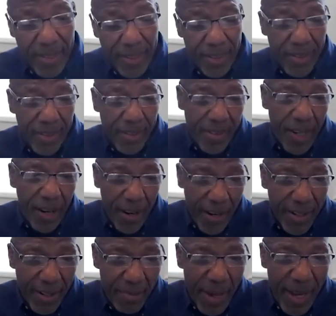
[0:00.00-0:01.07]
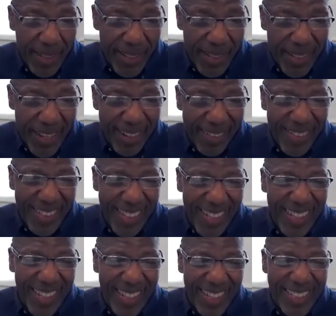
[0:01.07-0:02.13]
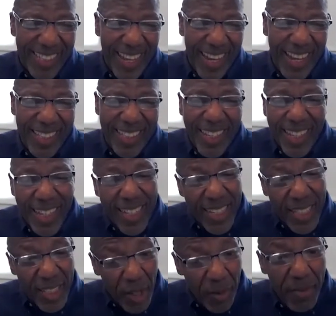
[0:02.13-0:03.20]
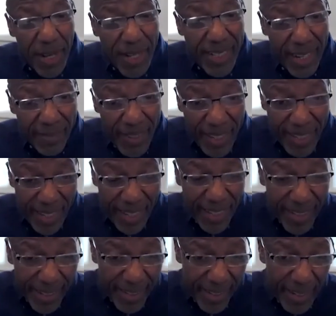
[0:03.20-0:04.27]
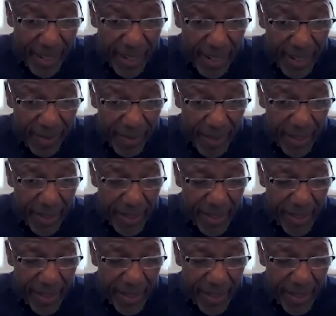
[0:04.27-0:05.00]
to talk about inequity is that so much of it gets uh,